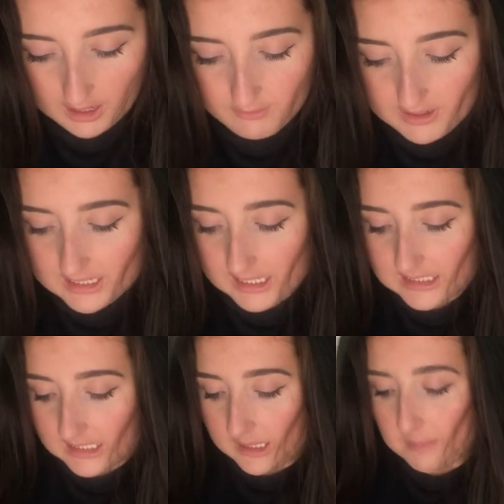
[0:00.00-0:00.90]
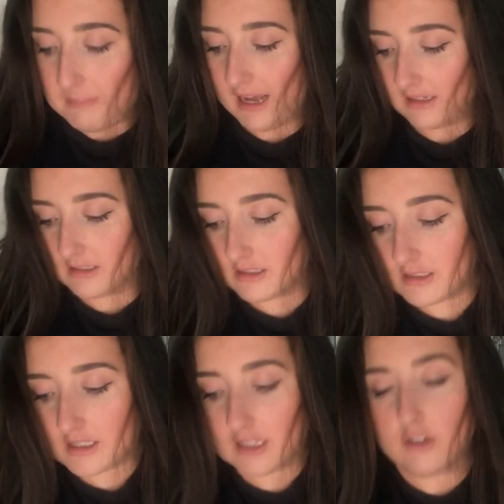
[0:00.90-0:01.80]
I really liked the little
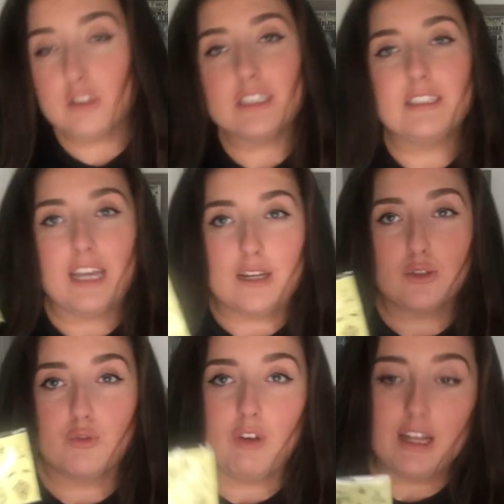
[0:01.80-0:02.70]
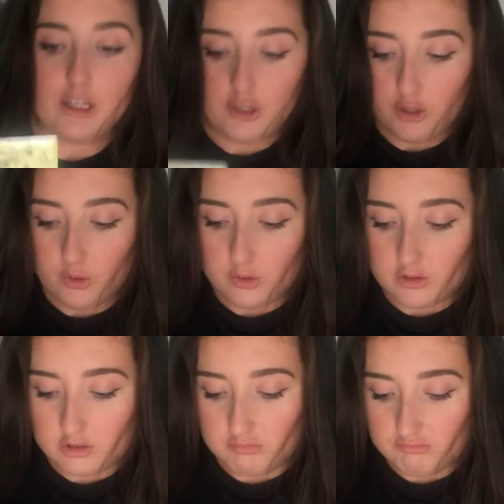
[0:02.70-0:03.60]
magnets. I thought the stickers were really
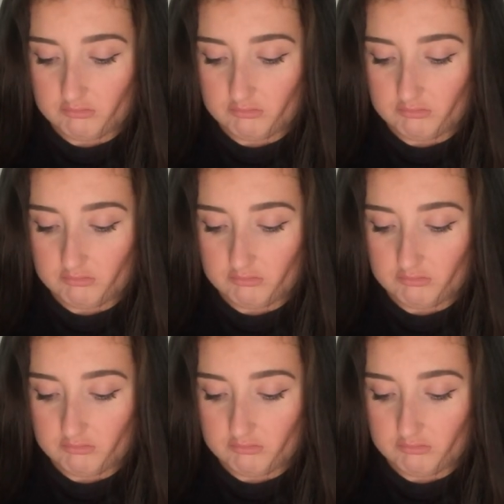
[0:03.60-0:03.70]
cute.